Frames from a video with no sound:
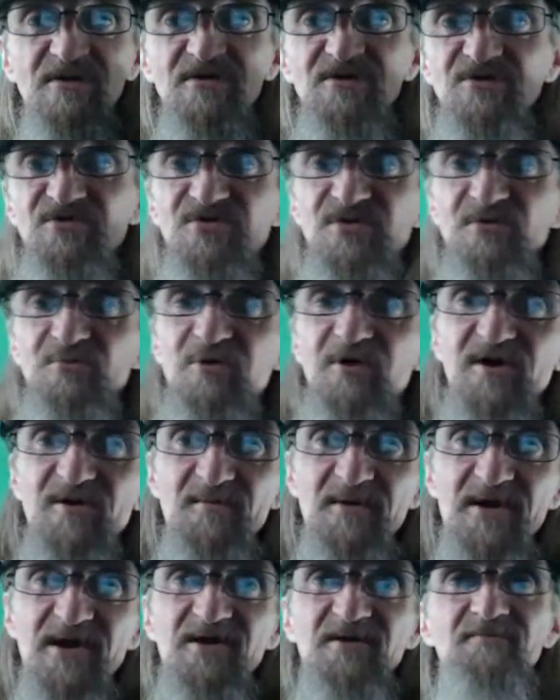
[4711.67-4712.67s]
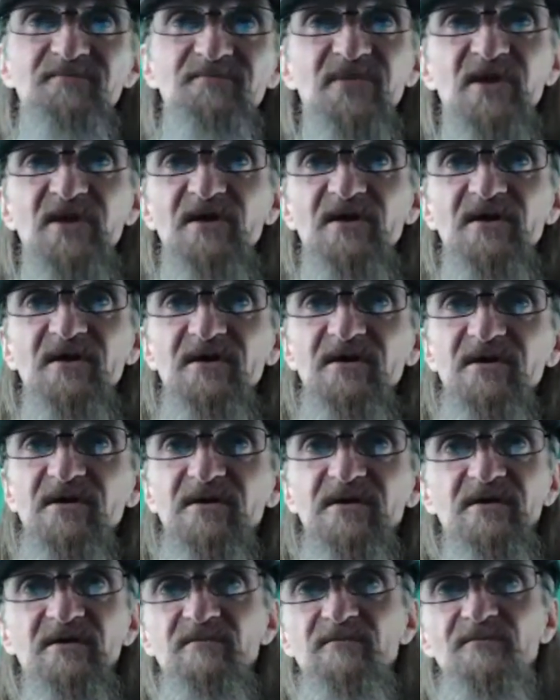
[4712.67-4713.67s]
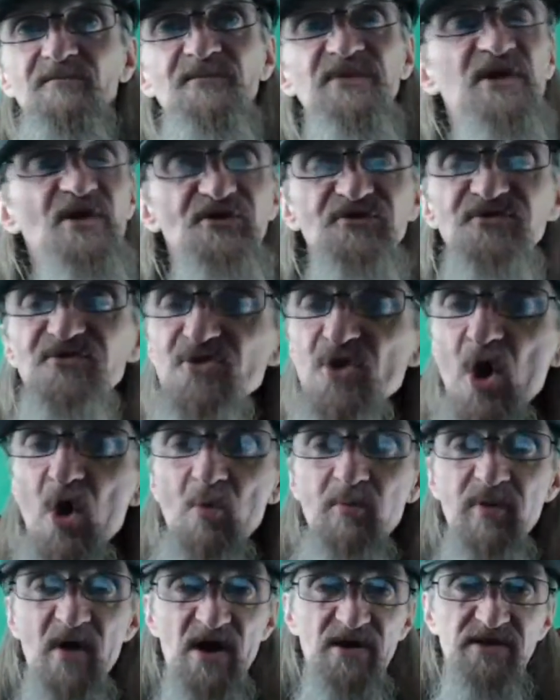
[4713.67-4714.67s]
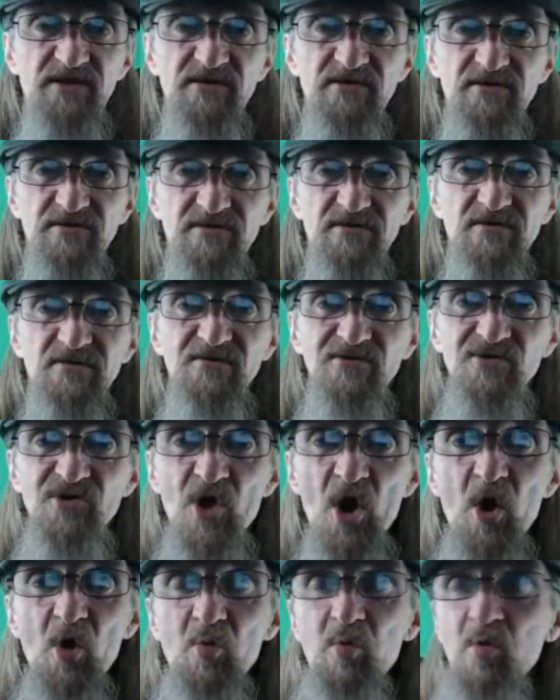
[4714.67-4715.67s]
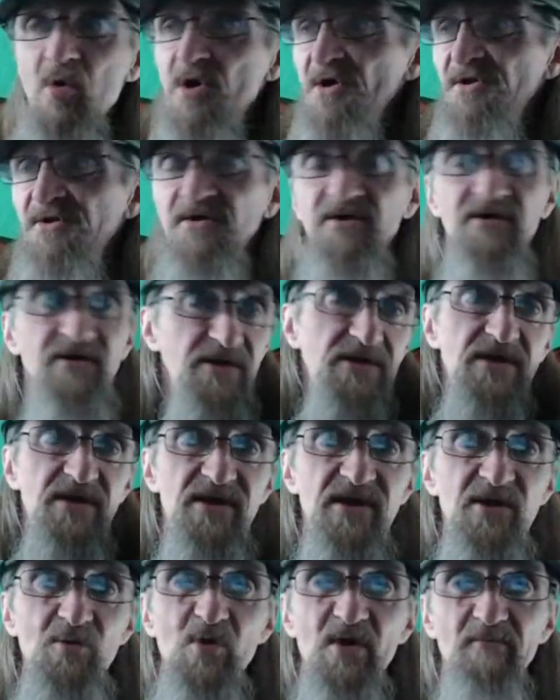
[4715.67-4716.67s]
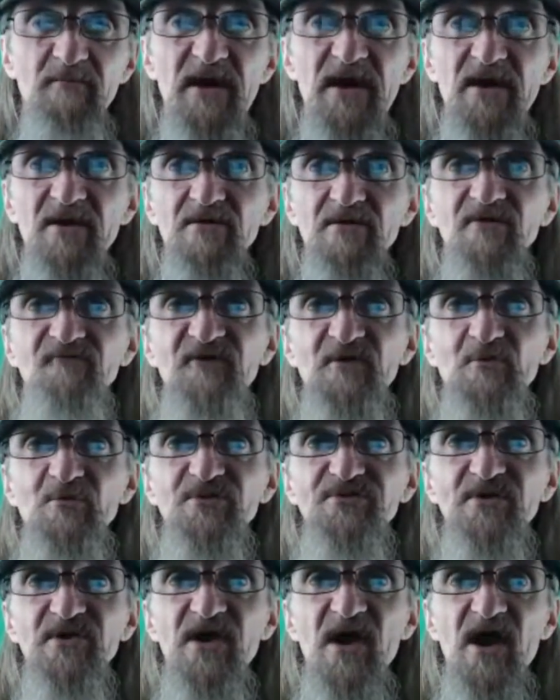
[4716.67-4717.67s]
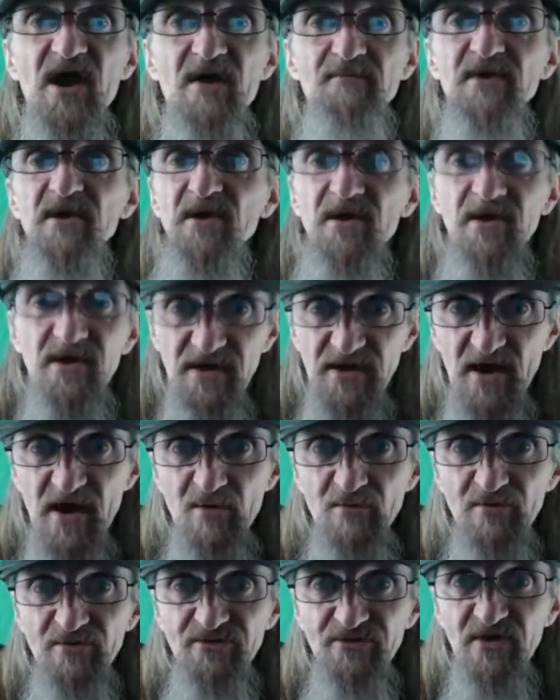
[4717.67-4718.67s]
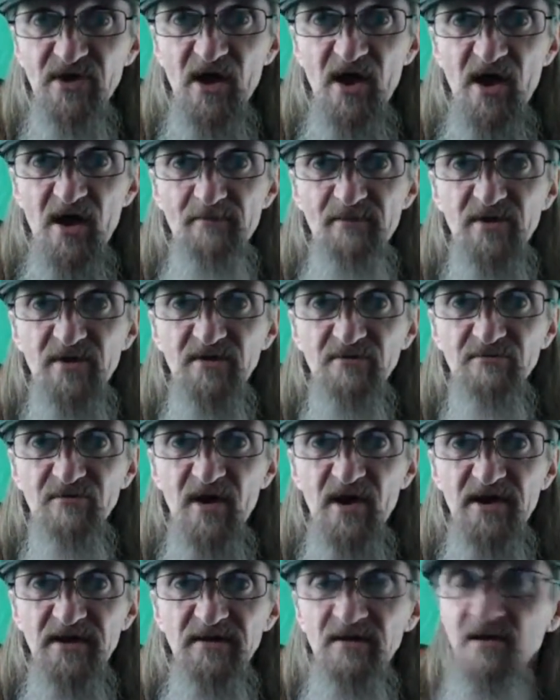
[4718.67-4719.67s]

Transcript: You see where I'm at? Because no one, and it wouldn't matter. If it was a cop and I was a cop, right?